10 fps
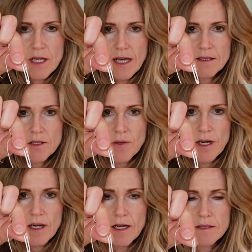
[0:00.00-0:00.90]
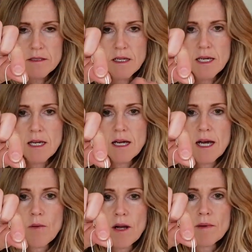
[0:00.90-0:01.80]
9 square knots.
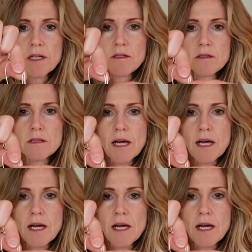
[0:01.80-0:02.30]
What I'm going to do